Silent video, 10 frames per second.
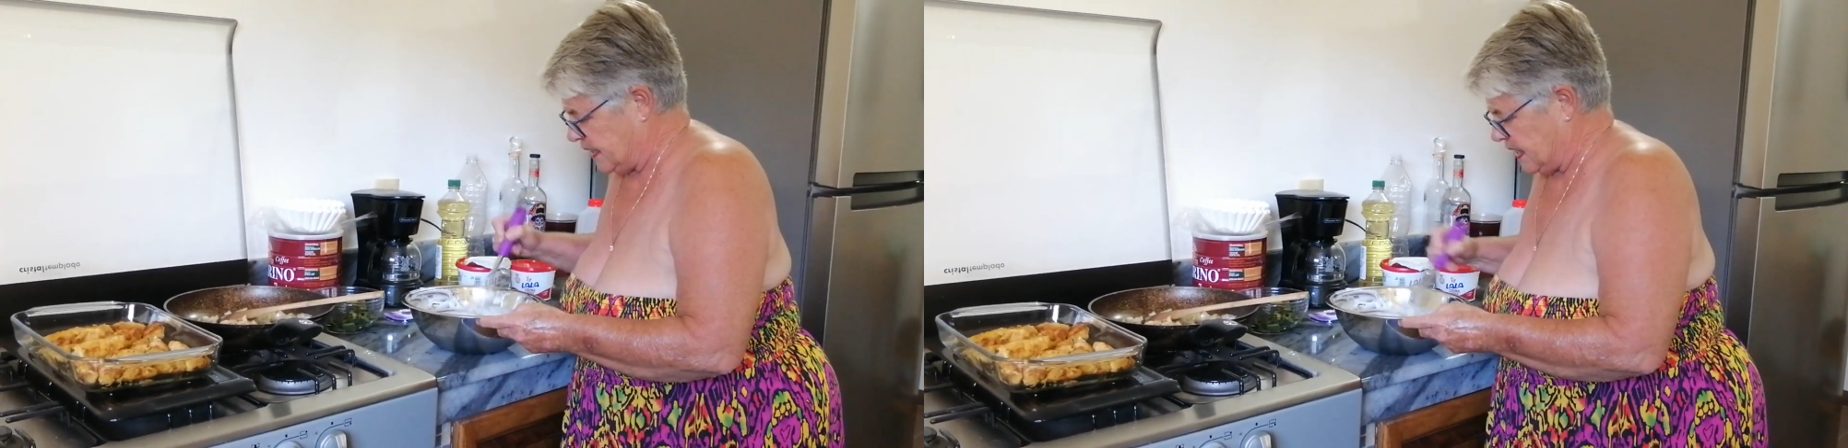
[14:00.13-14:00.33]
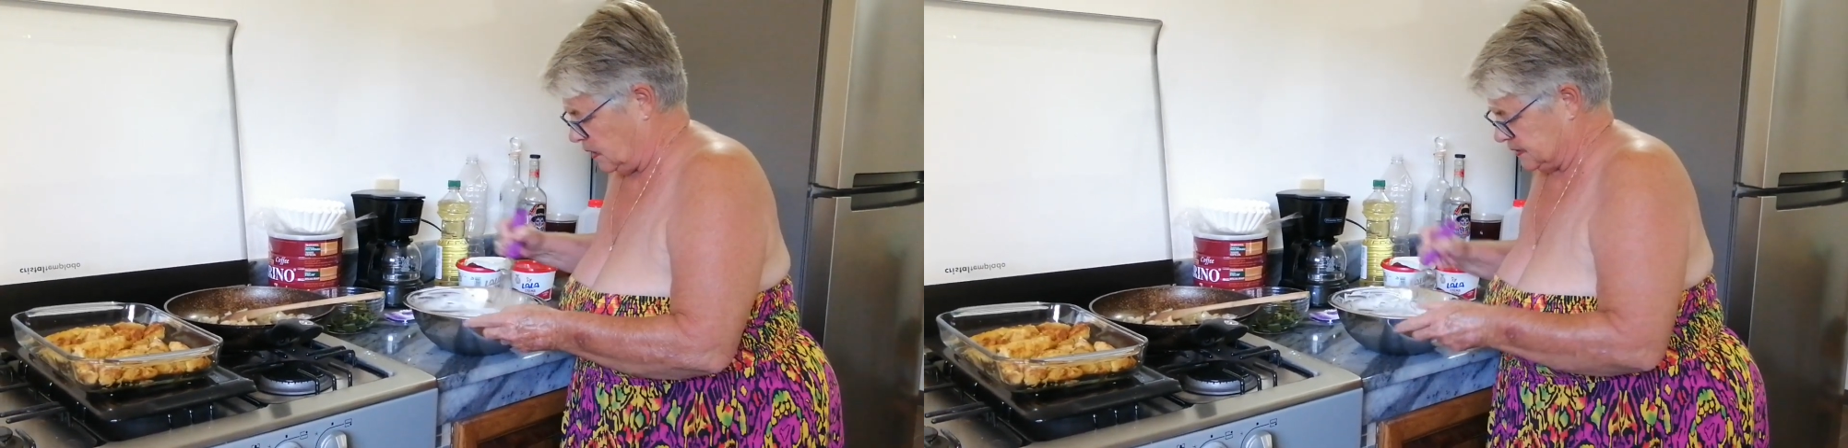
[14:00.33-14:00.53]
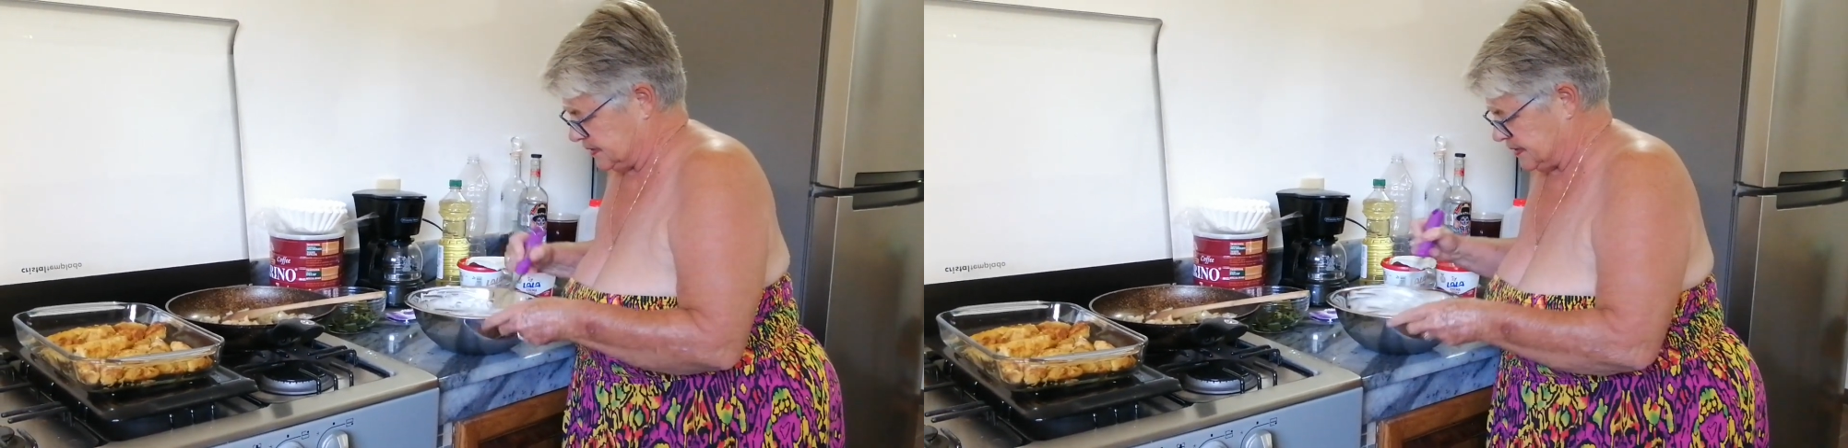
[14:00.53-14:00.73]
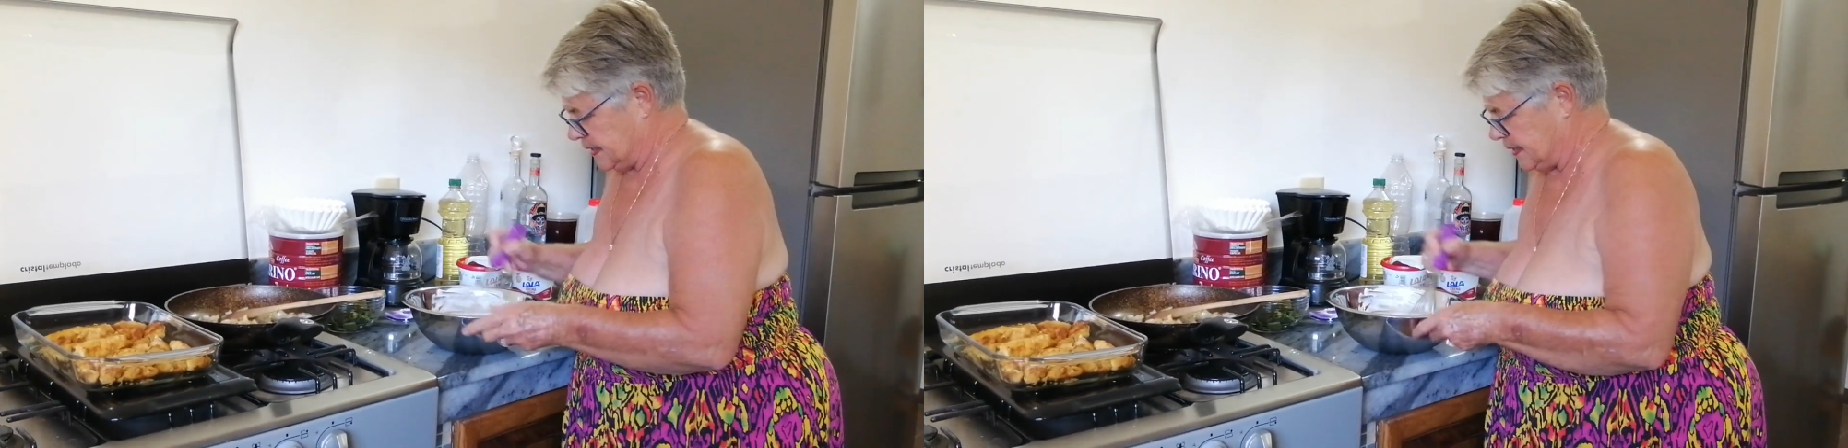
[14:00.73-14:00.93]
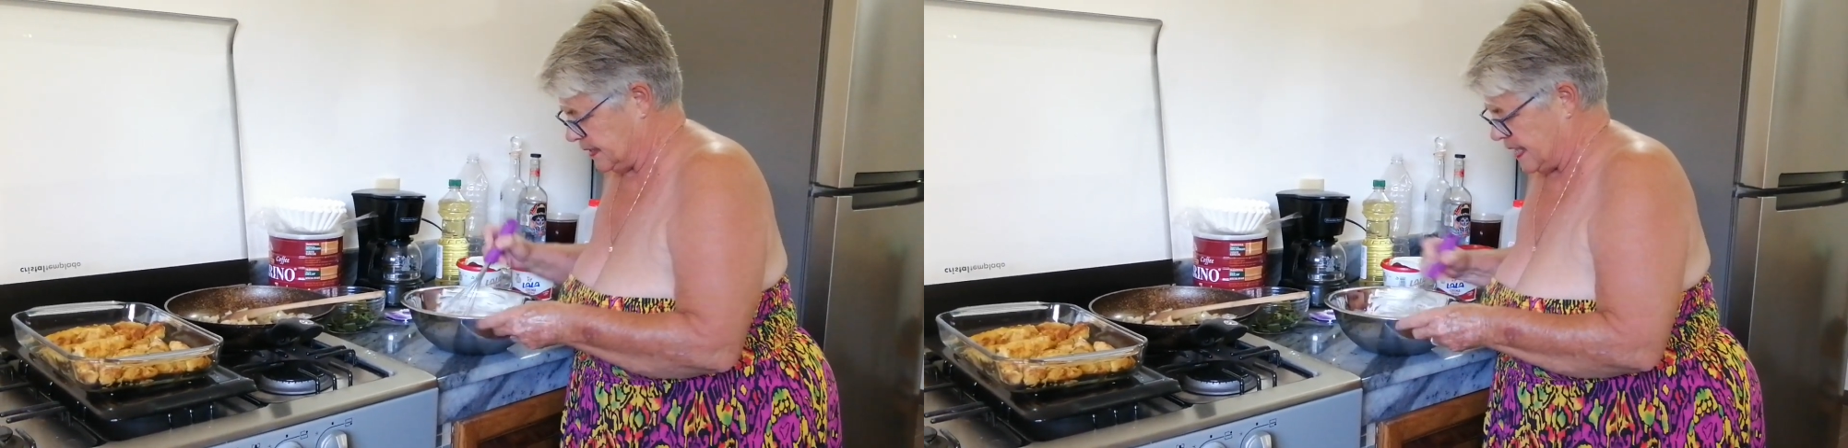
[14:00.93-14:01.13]
else?
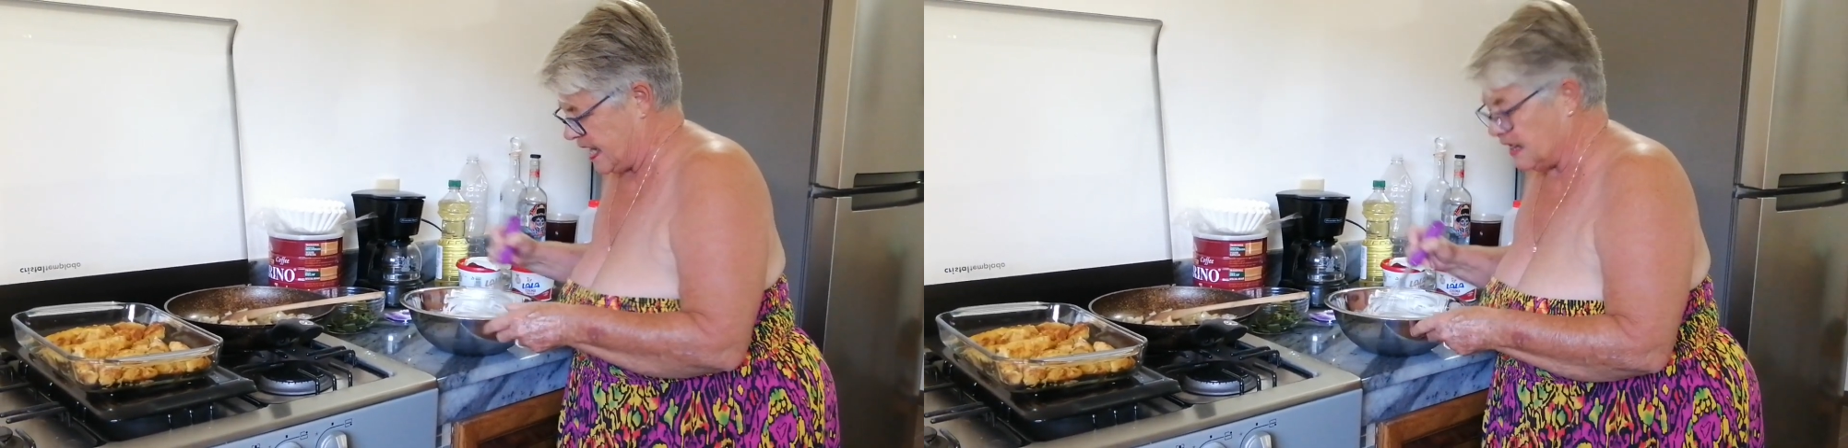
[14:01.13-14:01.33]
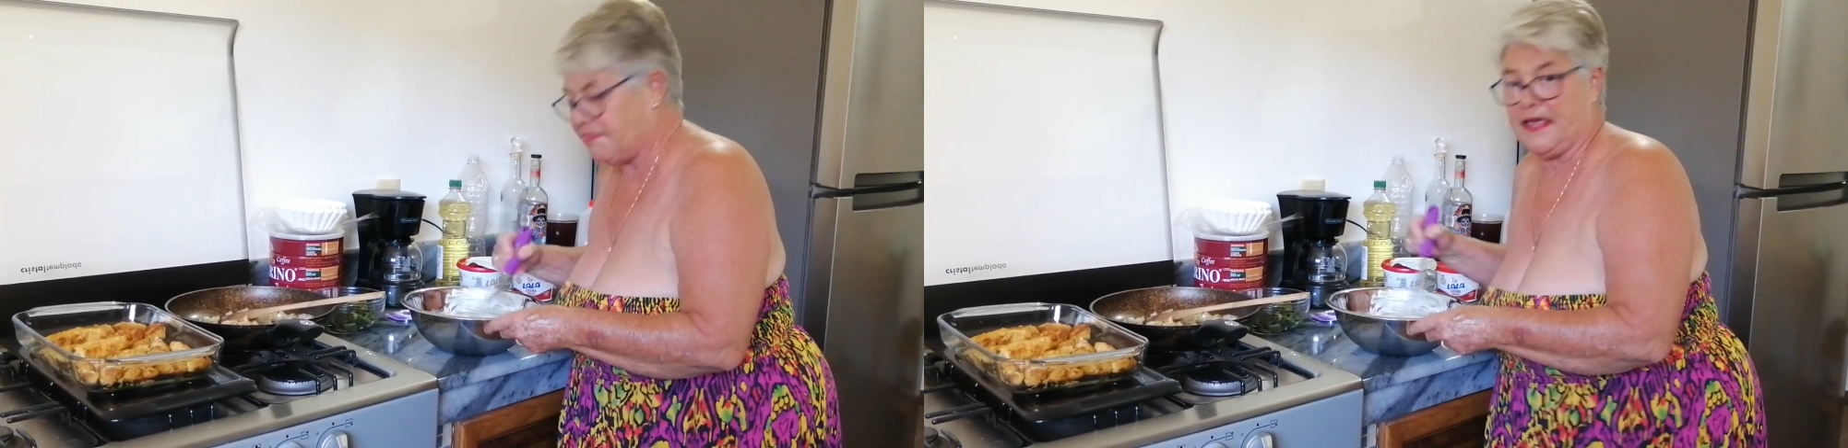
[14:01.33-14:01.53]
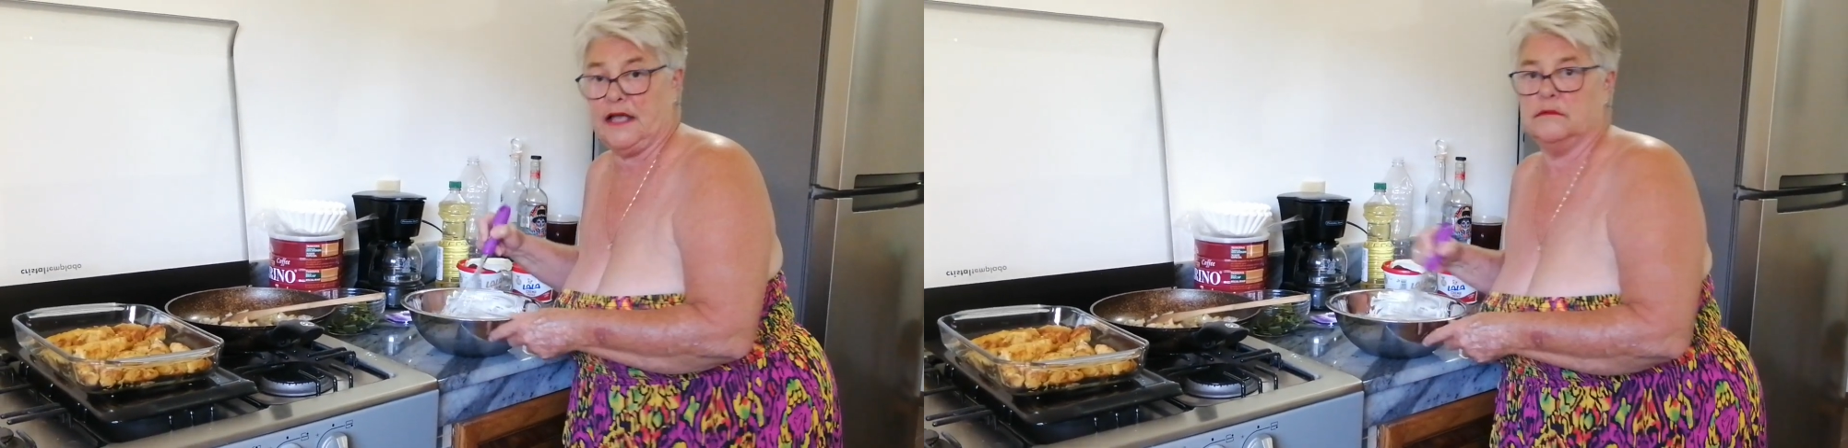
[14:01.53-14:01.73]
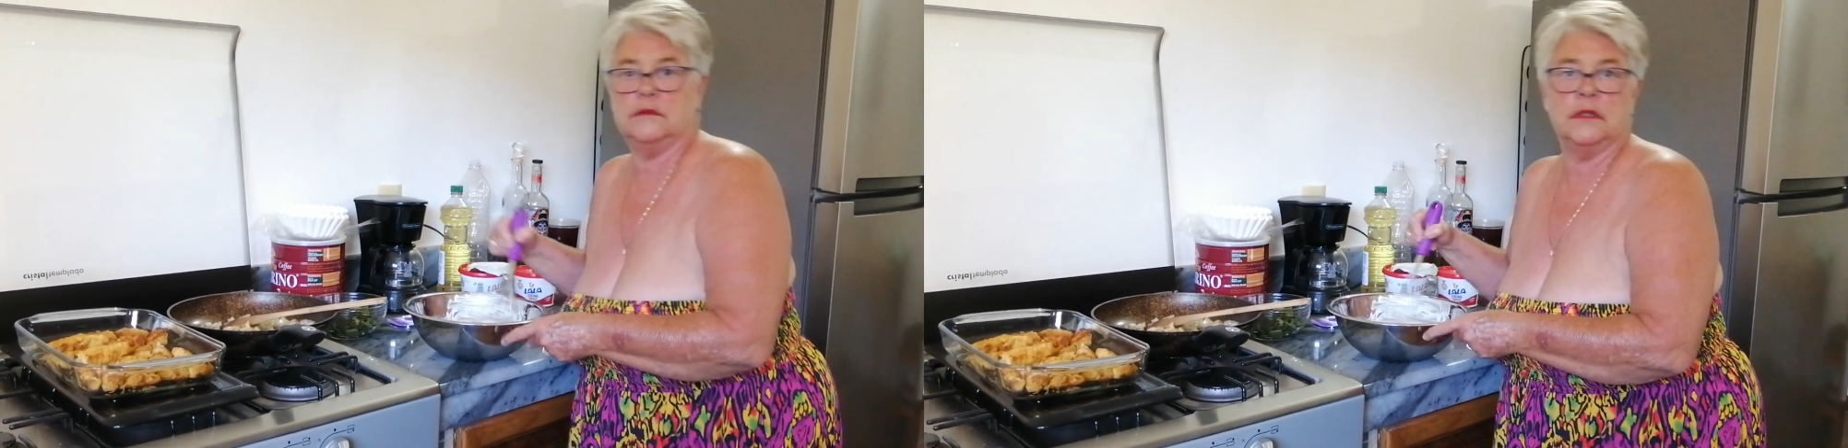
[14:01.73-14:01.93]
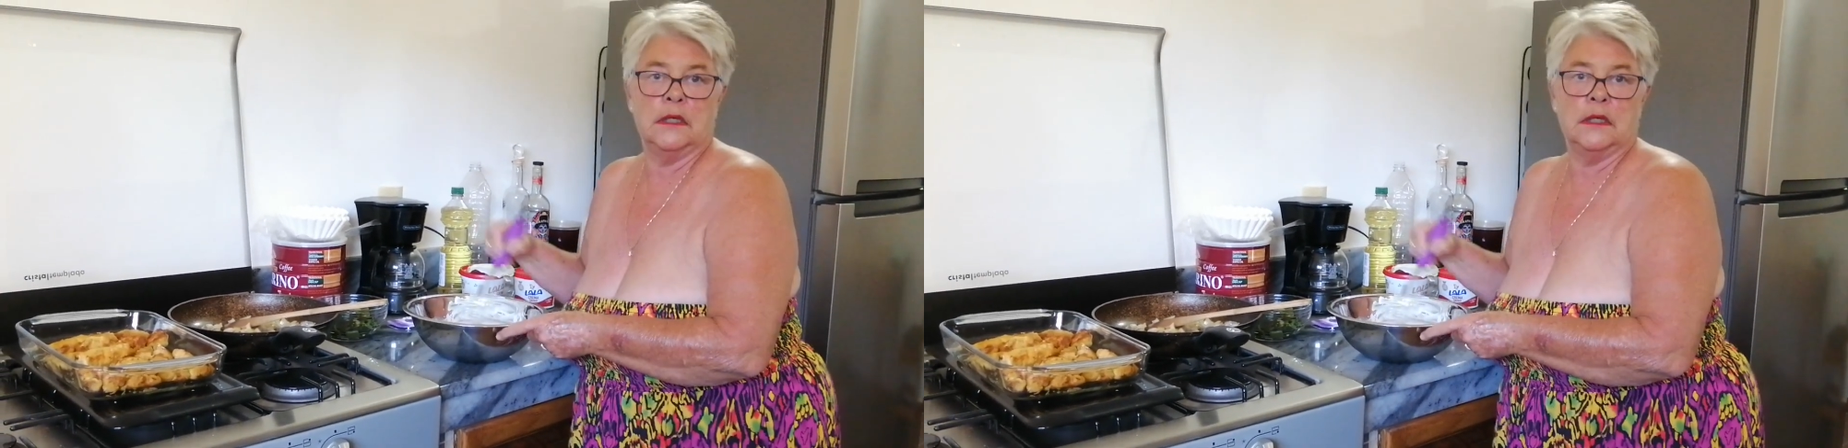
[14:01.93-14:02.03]
Anything.